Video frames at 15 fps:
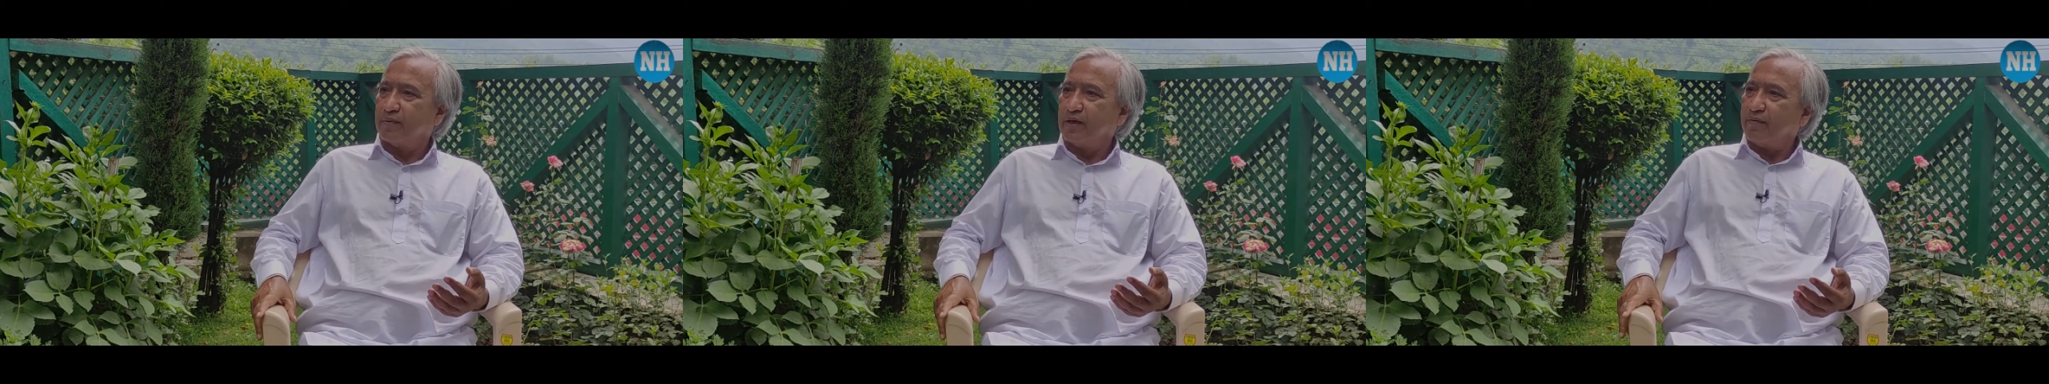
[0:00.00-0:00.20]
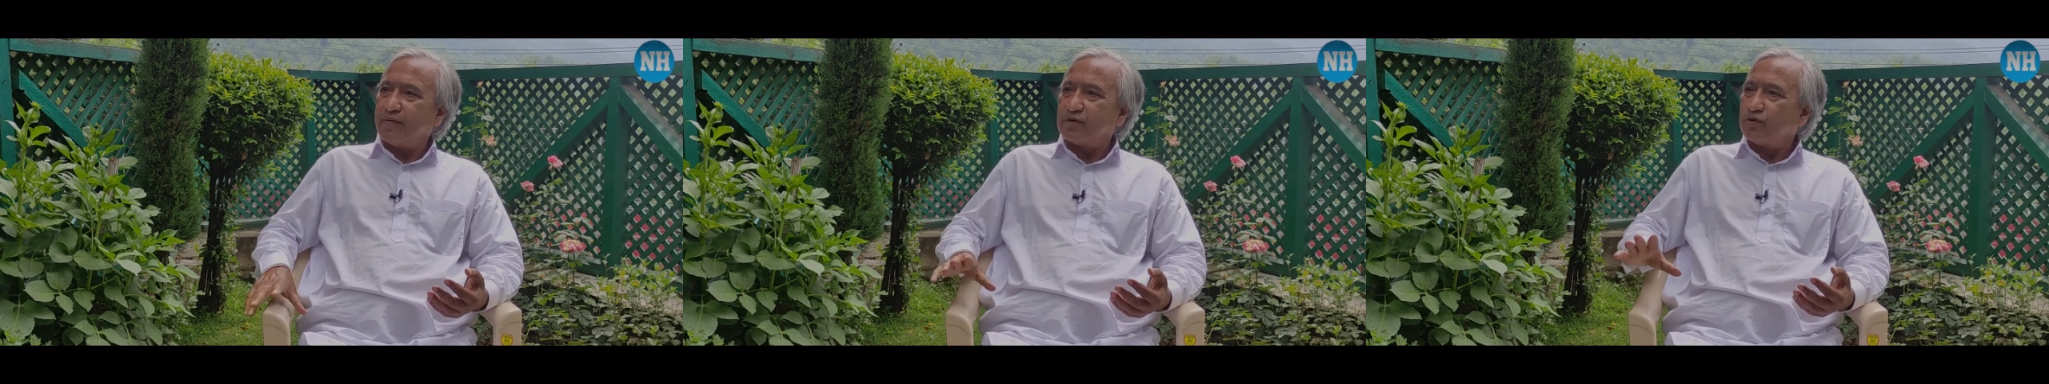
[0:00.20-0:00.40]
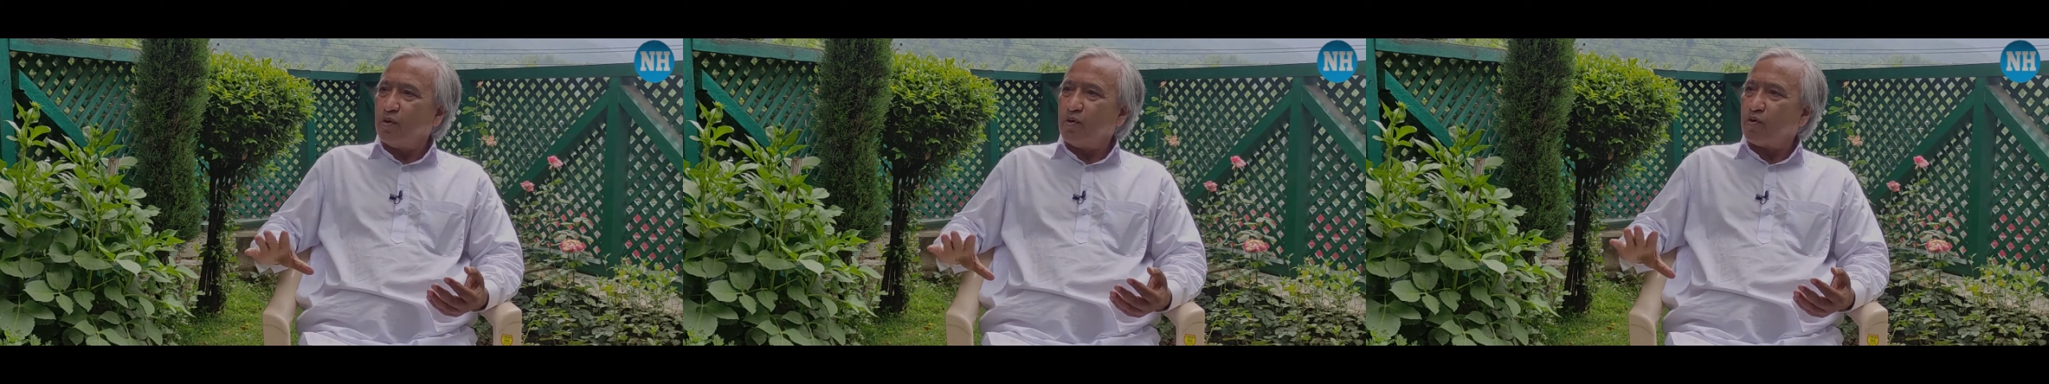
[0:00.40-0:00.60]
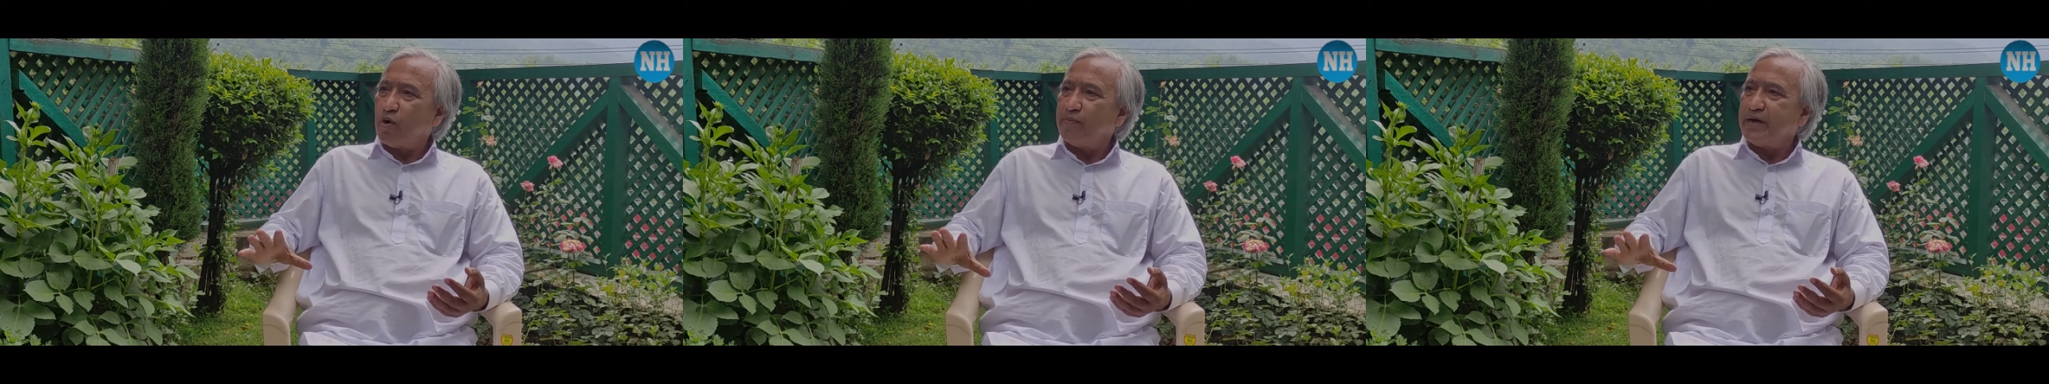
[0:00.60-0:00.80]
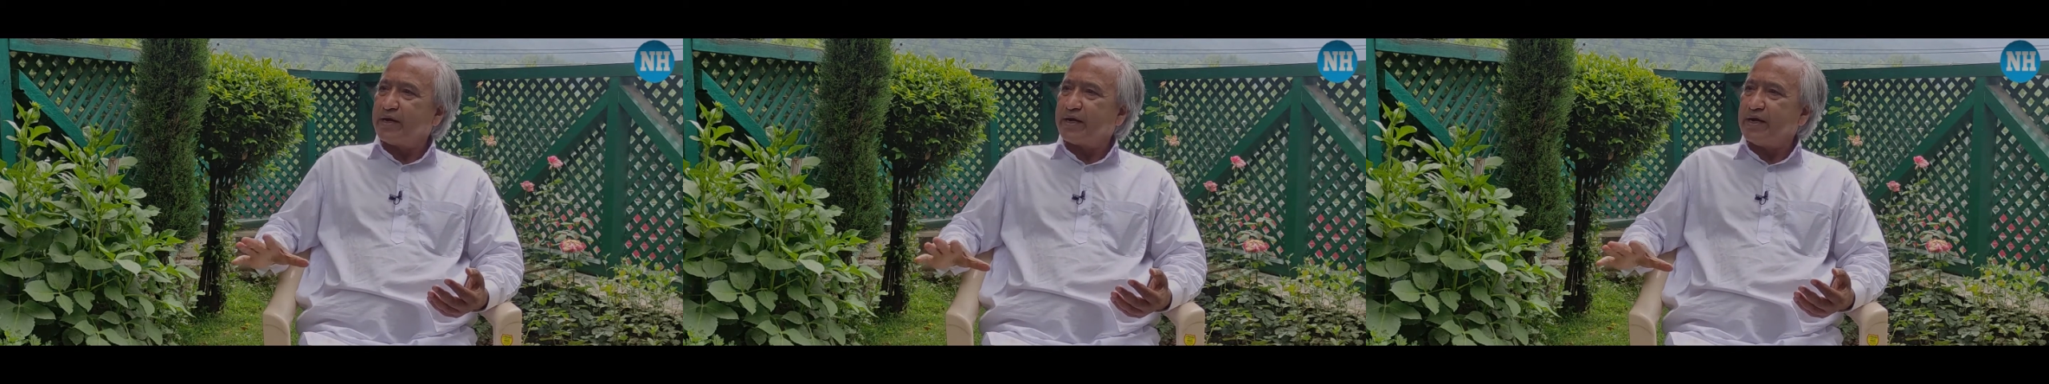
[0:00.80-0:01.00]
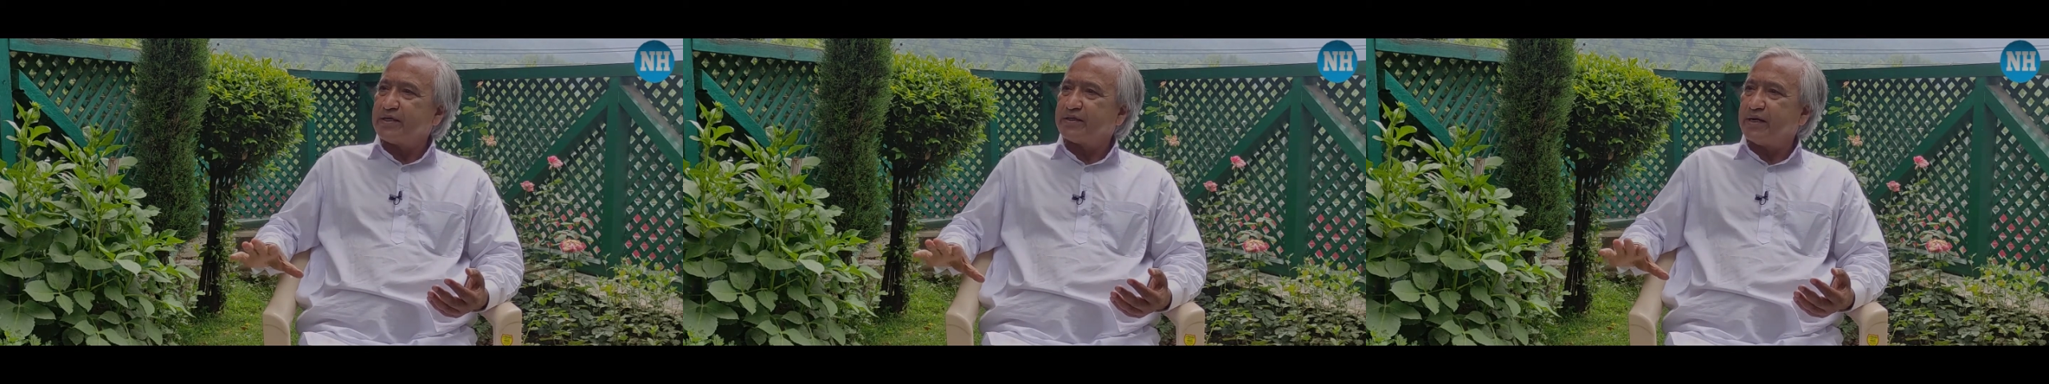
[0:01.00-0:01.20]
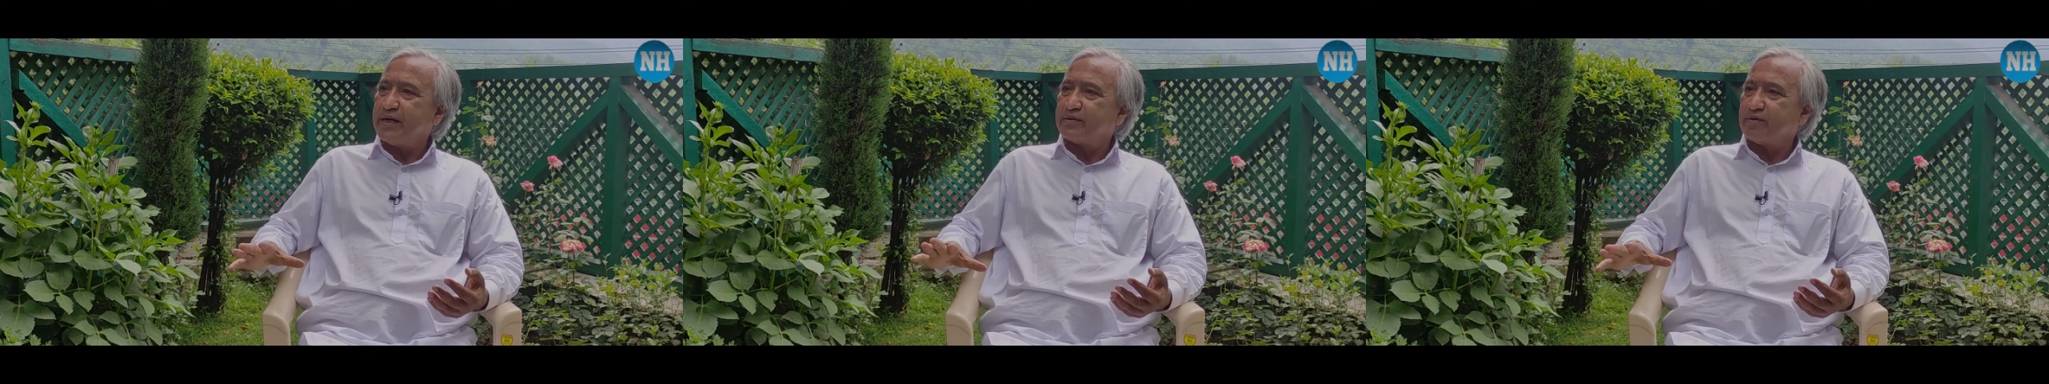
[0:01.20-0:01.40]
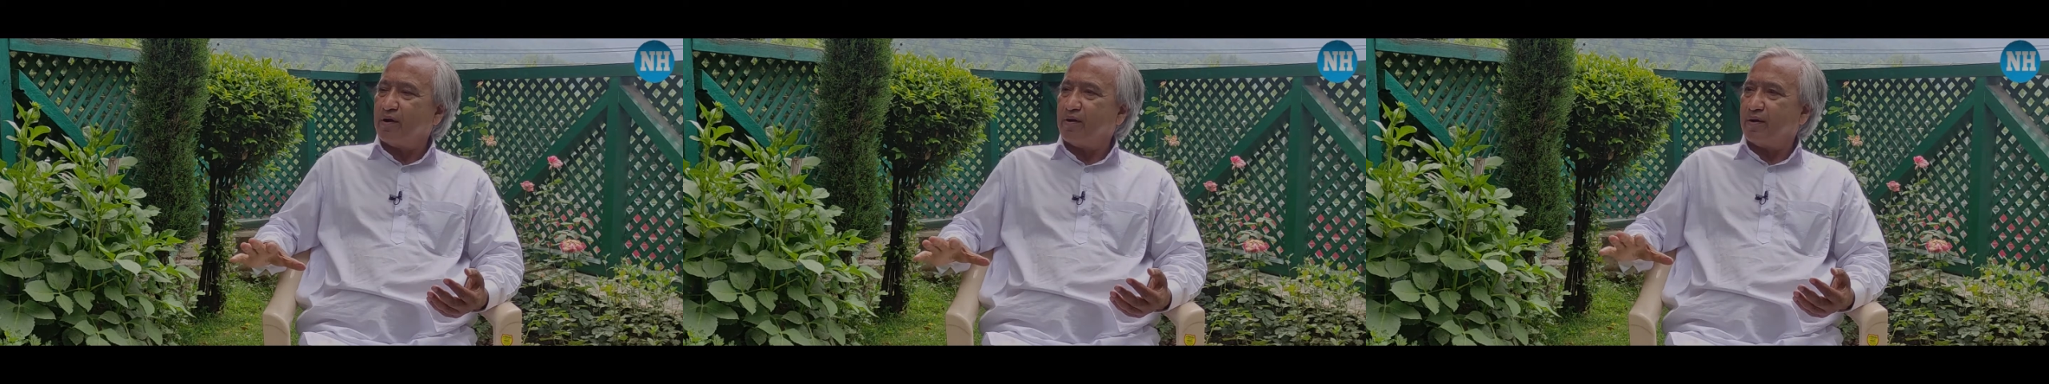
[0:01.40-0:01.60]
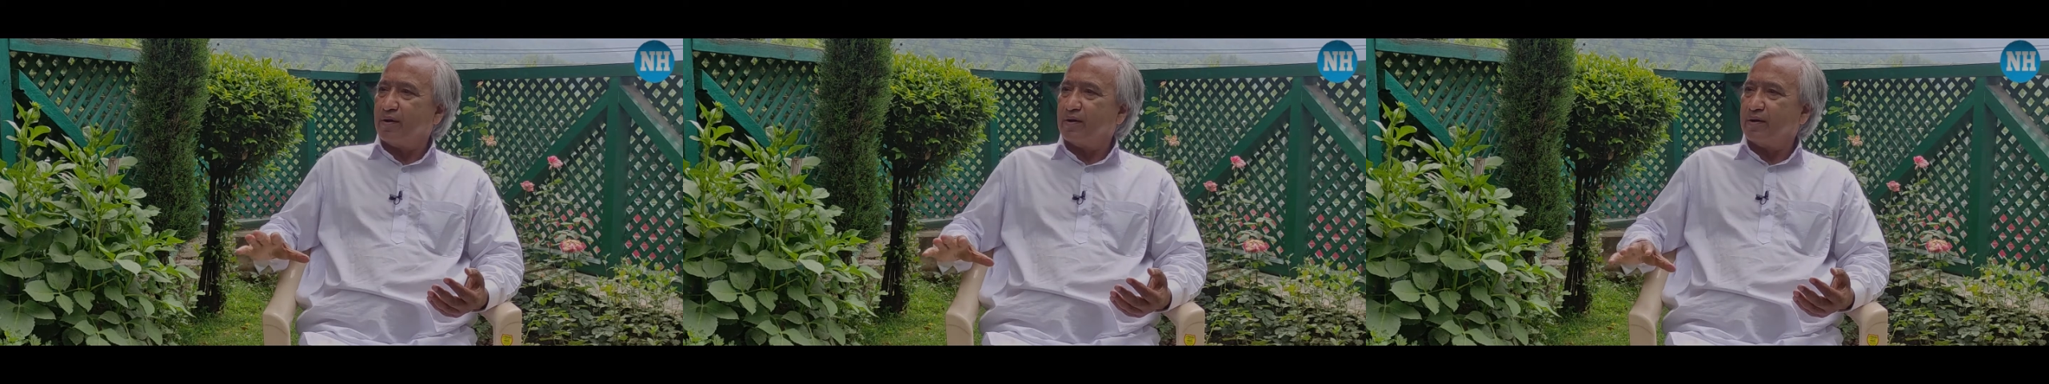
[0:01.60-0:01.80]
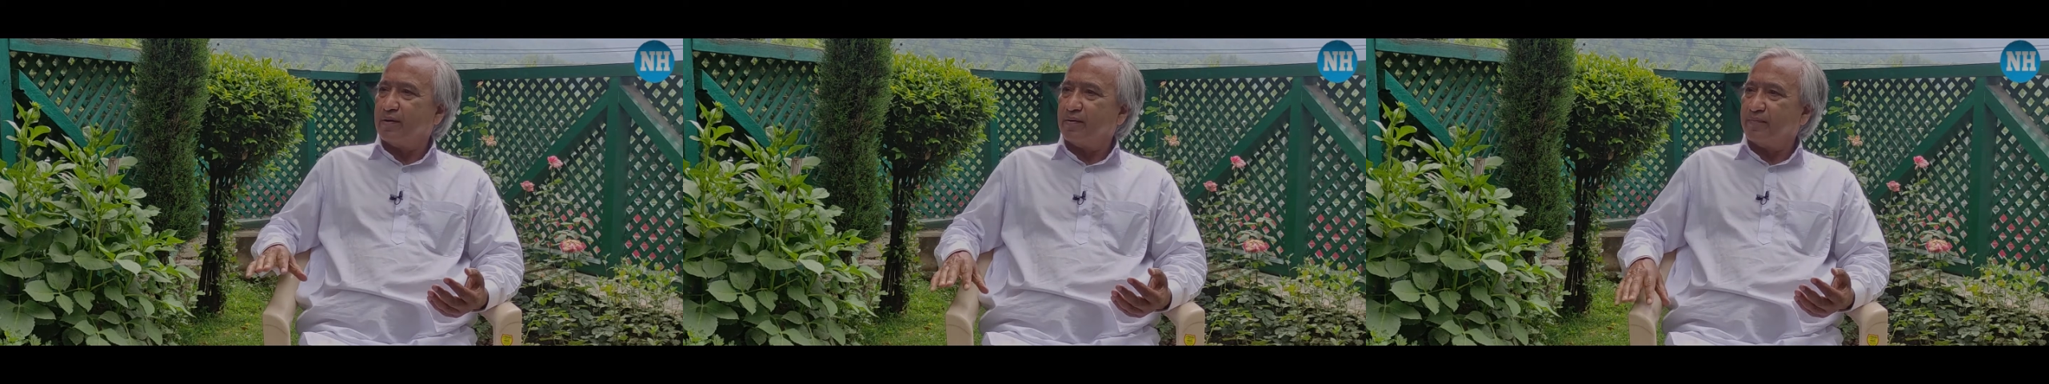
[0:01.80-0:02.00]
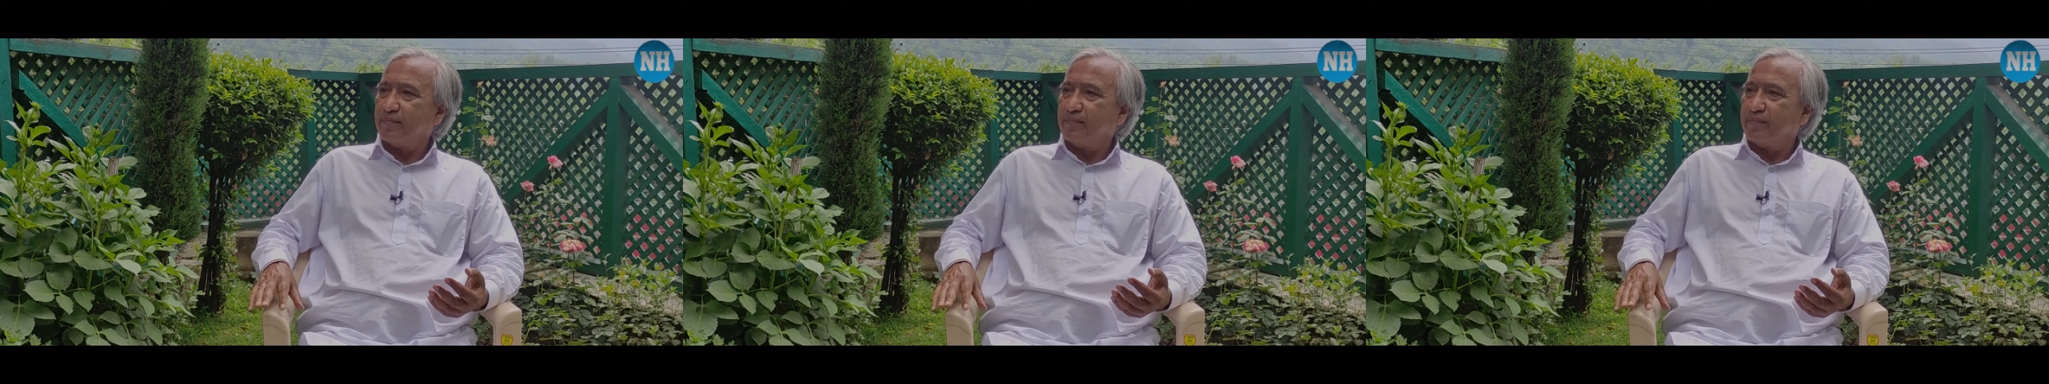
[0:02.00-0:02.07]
There was no communication at all.